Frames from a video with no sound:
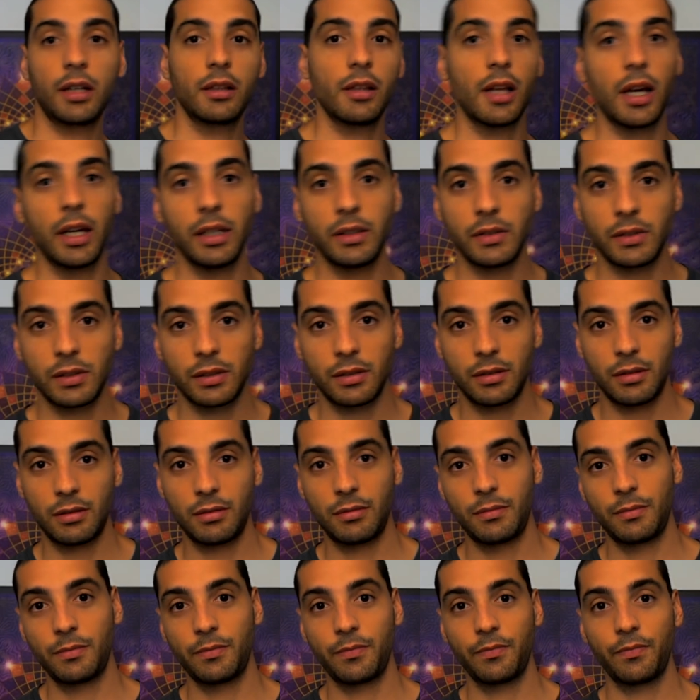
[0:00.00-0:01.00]
lights.
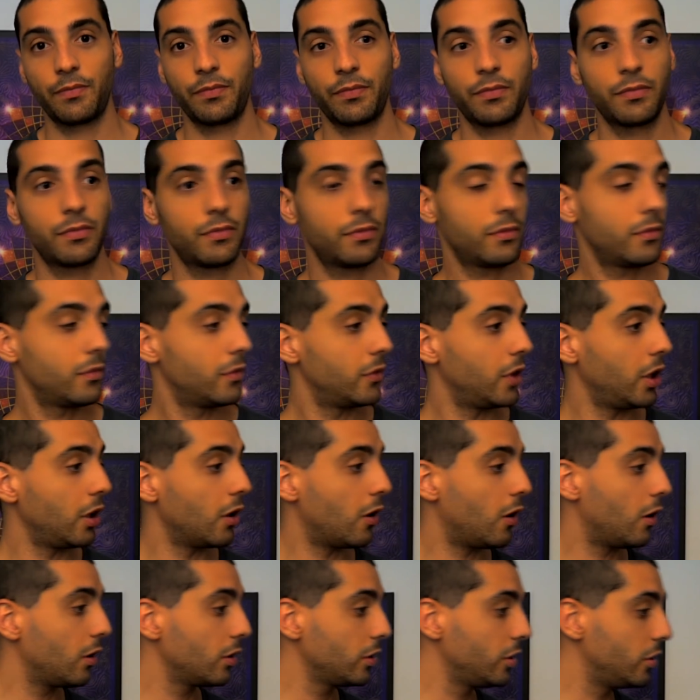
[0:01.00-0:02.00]
They
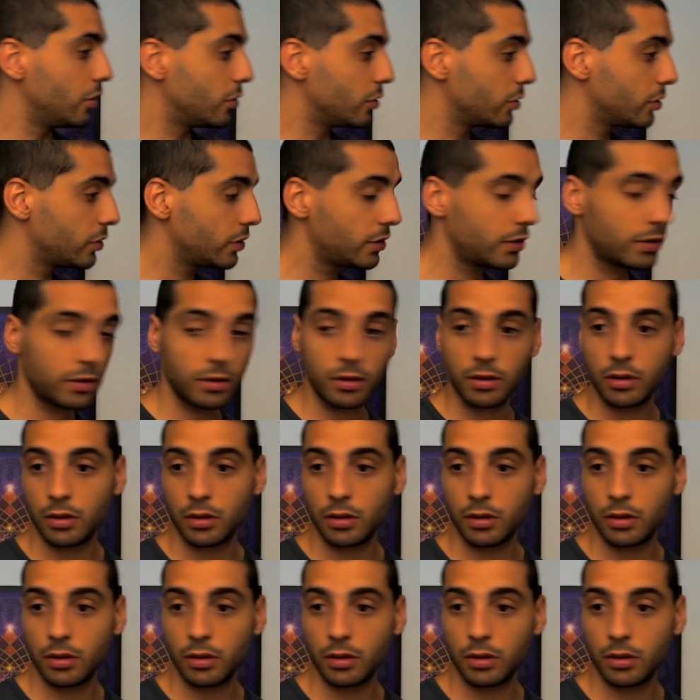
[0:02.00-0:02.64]
all used